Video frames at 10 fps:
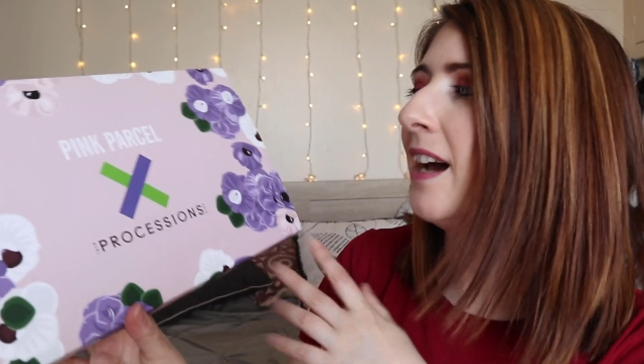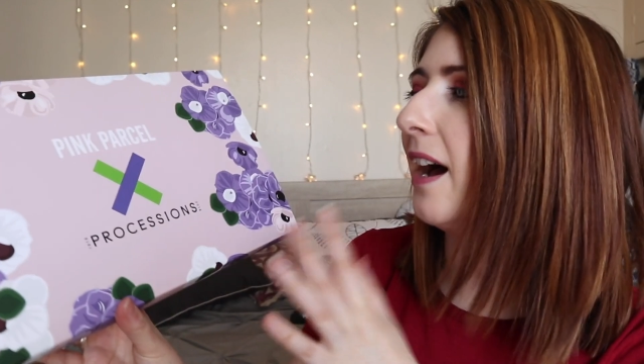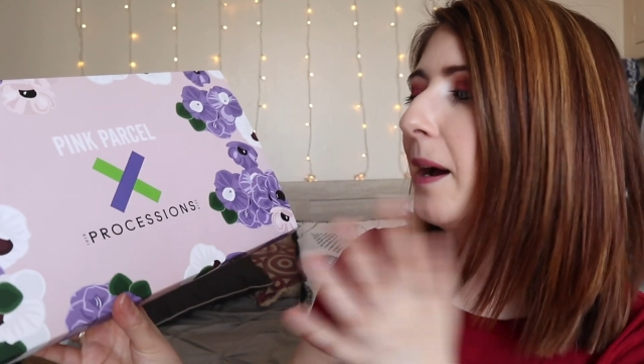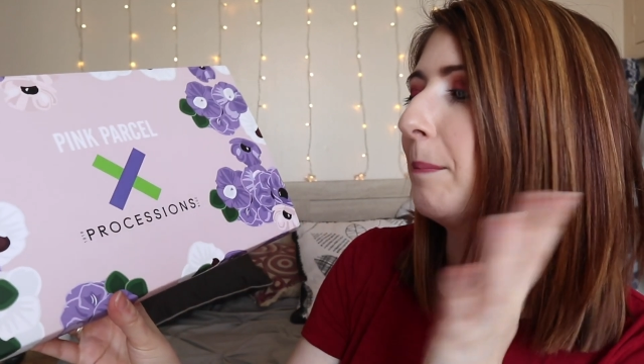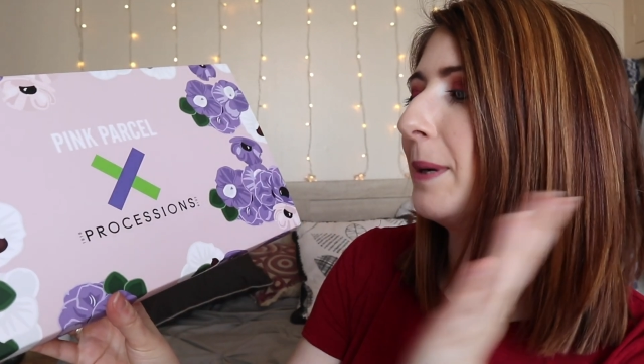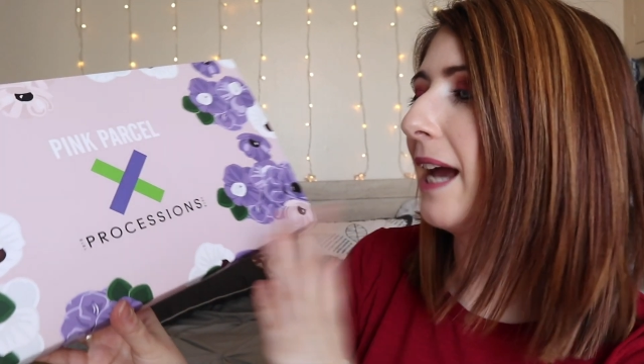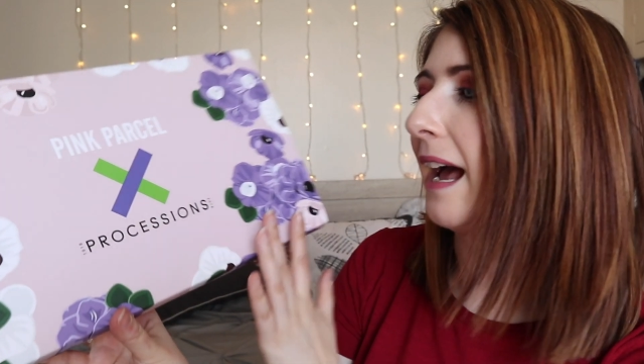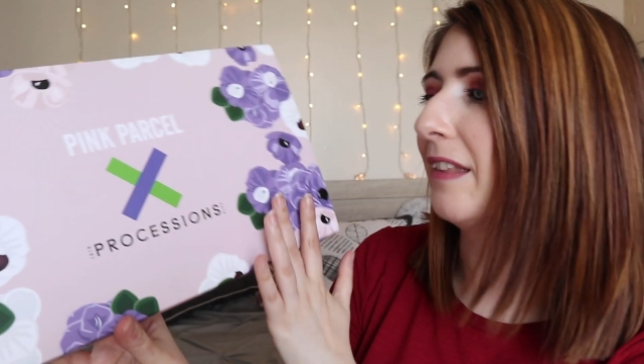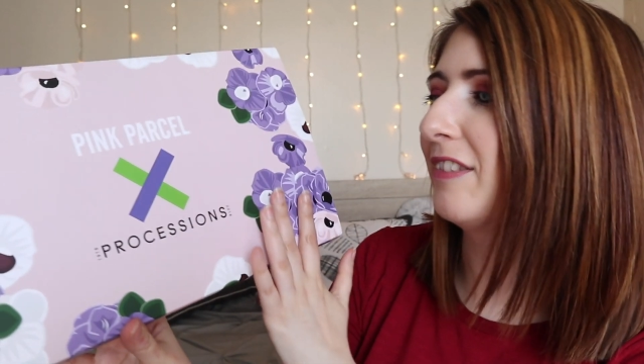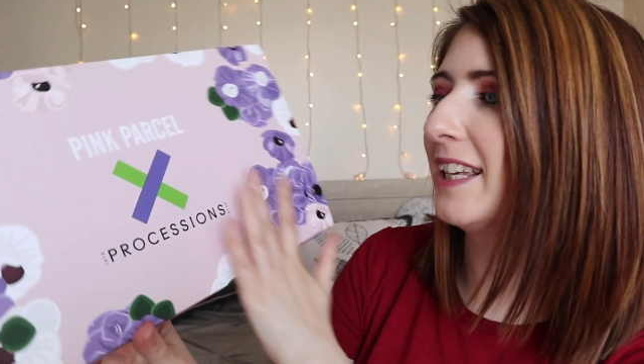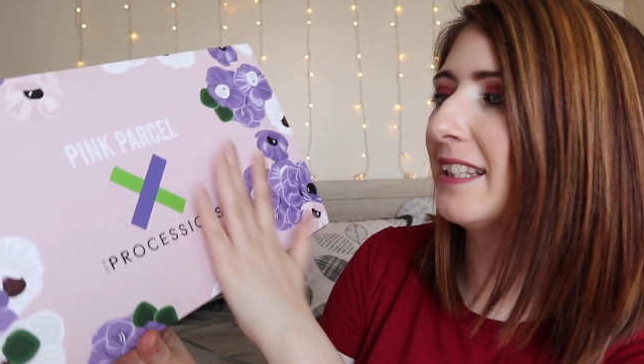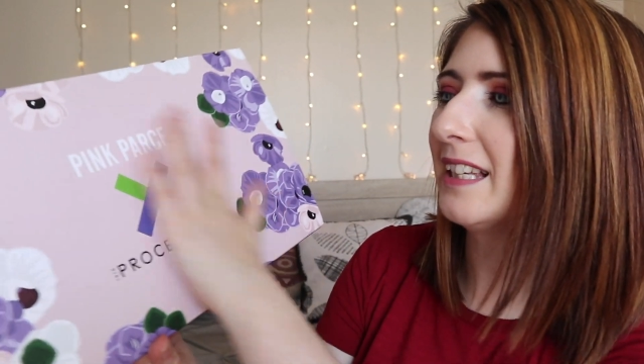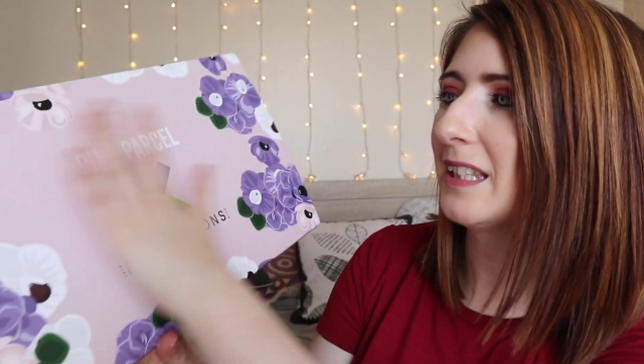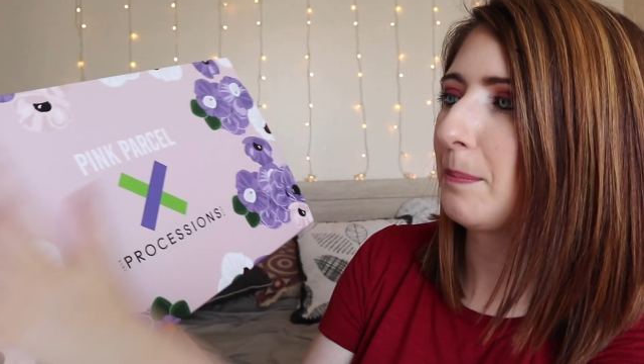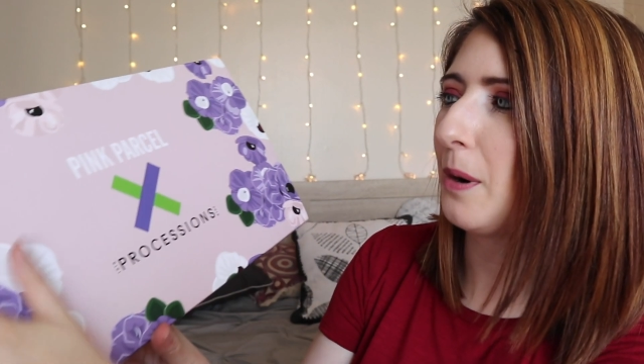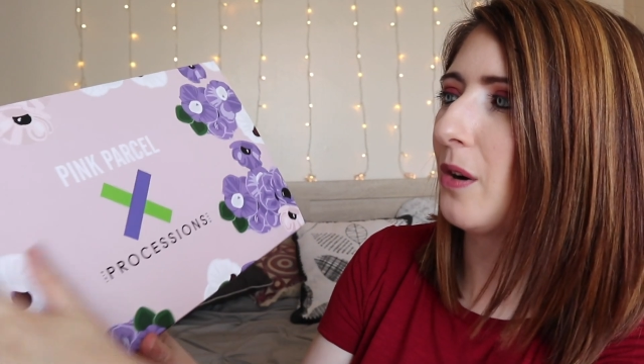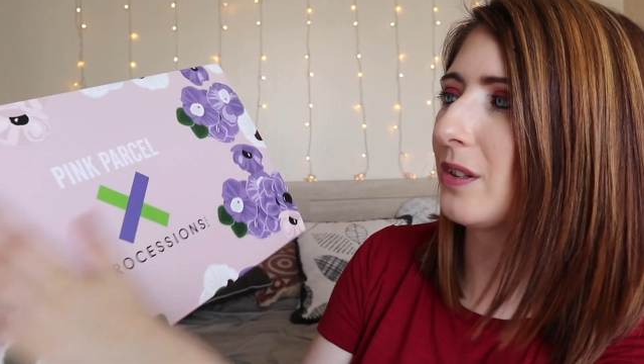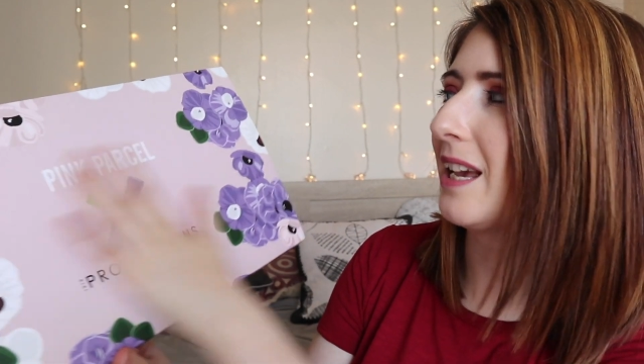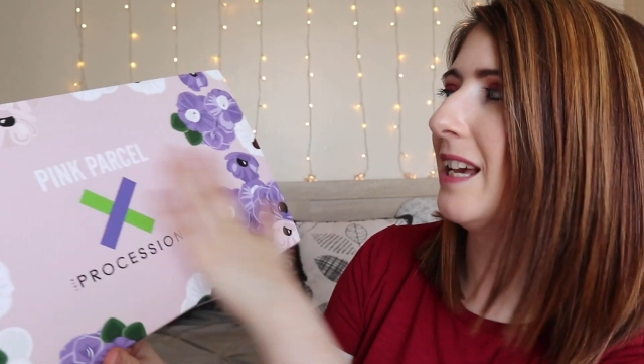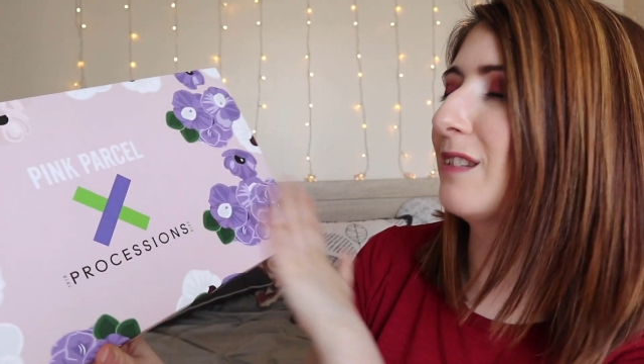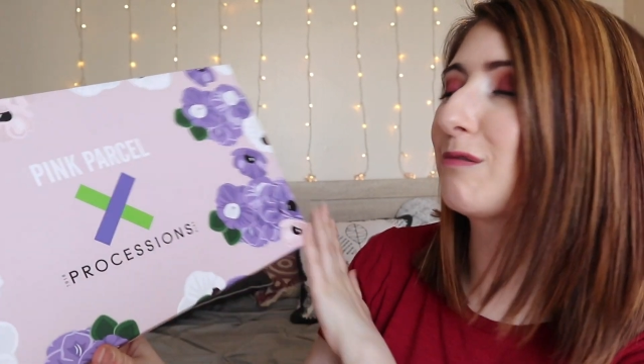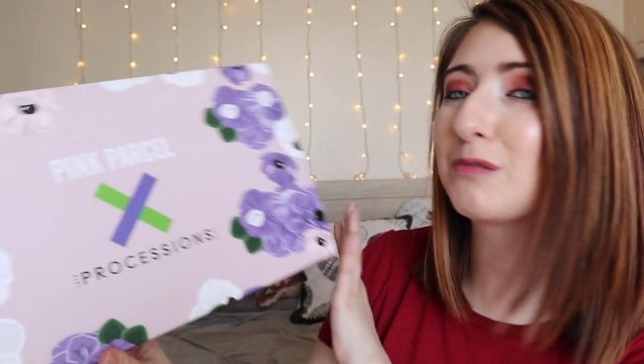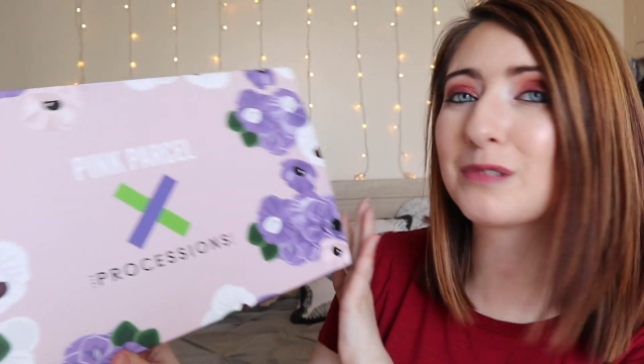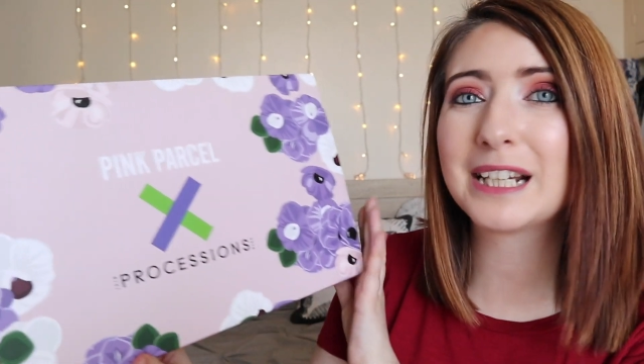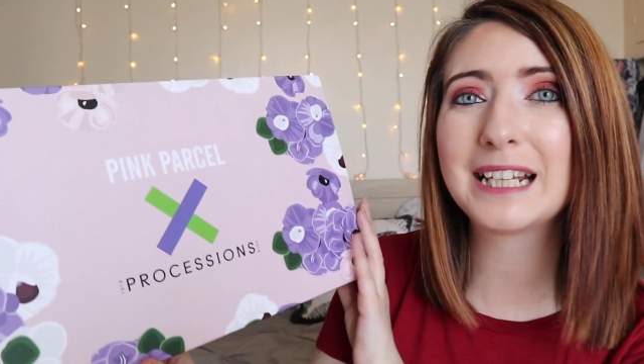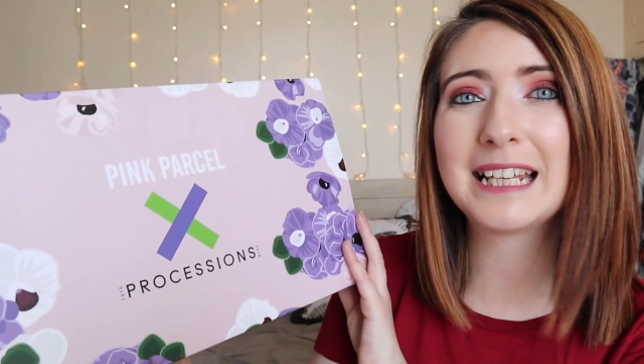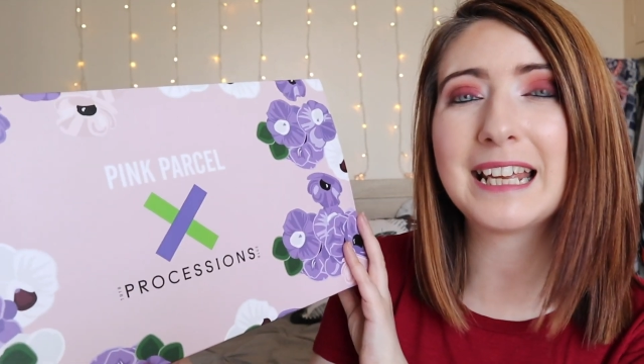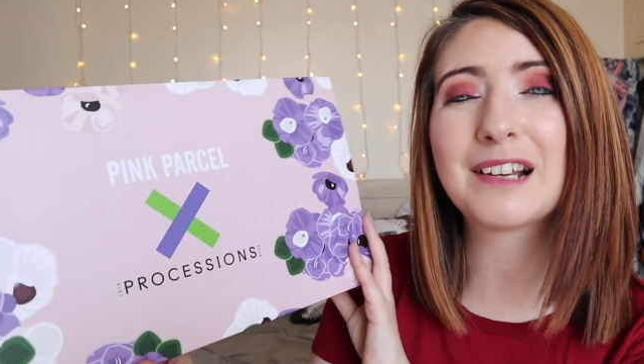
But yeah, this is the box. It's really